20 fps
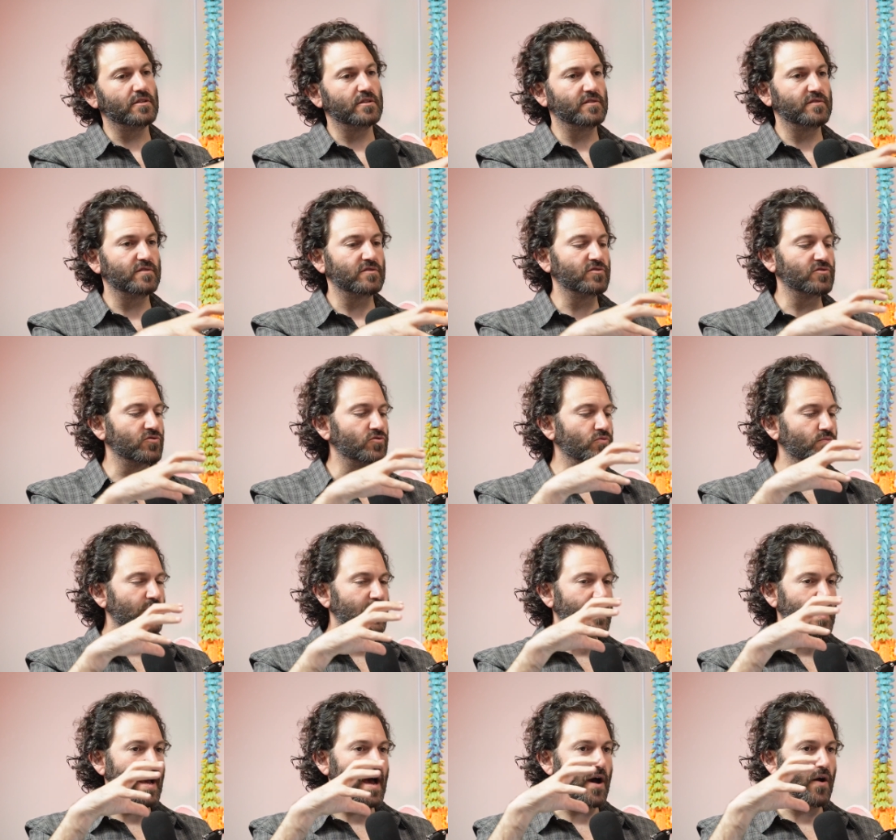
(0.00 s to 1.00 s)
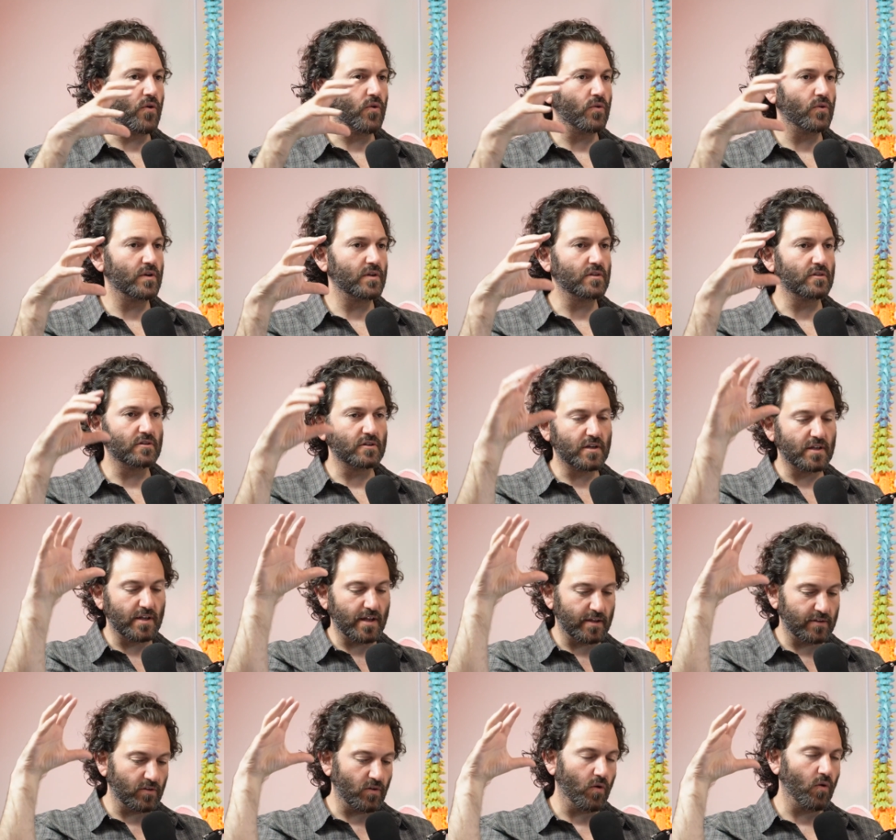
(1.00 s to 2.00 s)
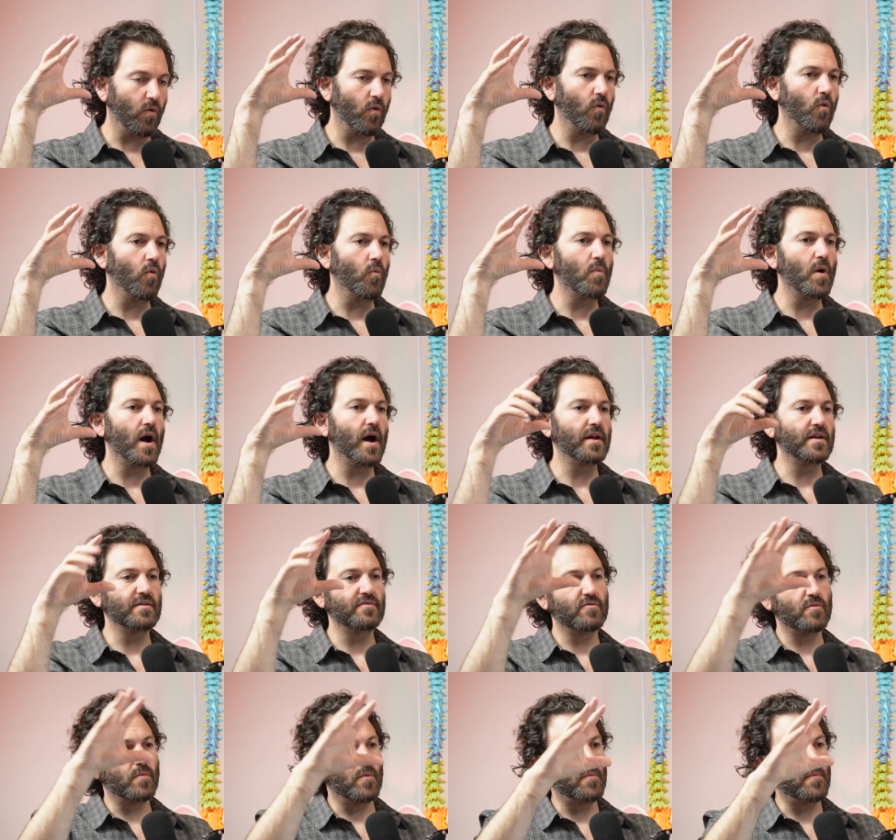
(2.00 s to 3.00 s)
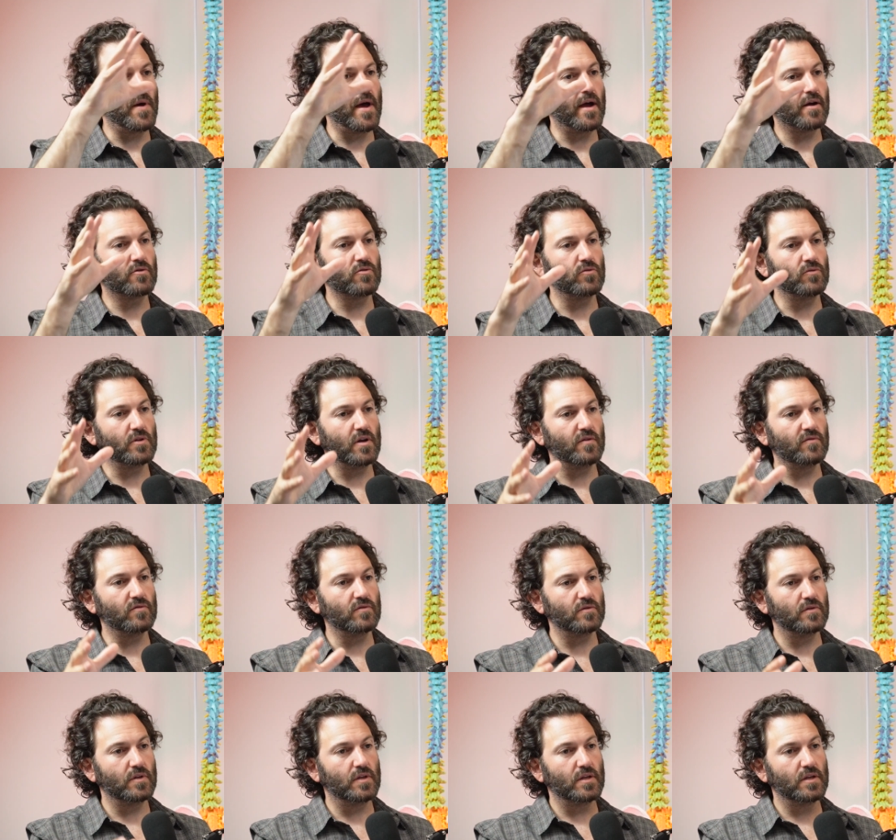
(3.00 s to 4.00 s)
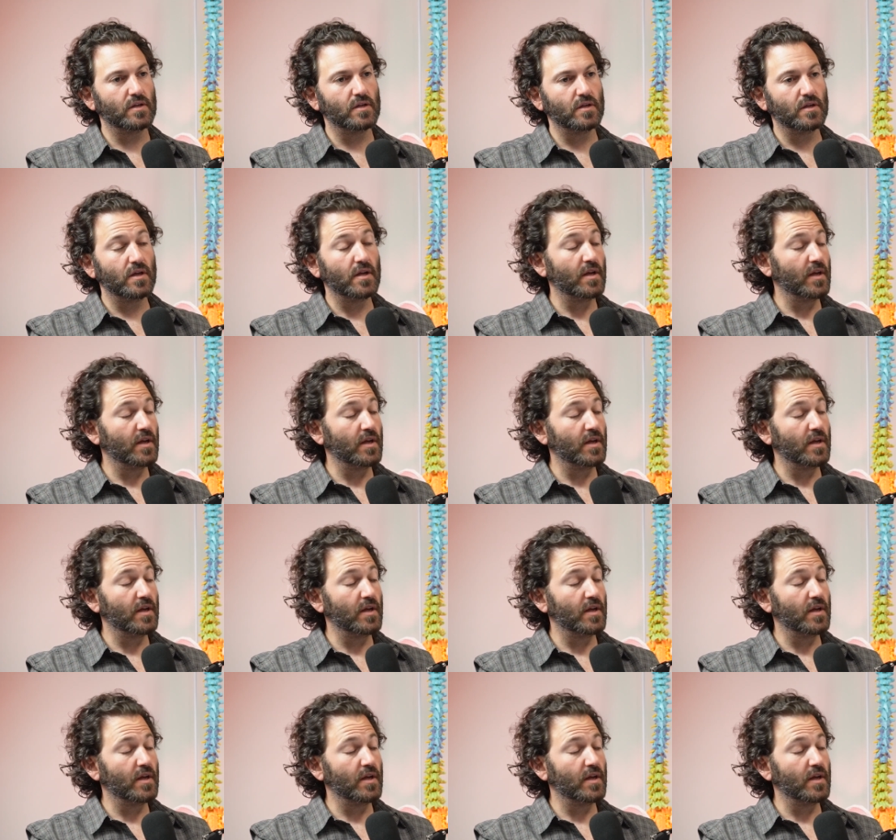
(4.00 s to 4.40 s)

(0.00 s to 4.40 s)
is zooming out and looking at the whole body from a macro level. Mm -hmm.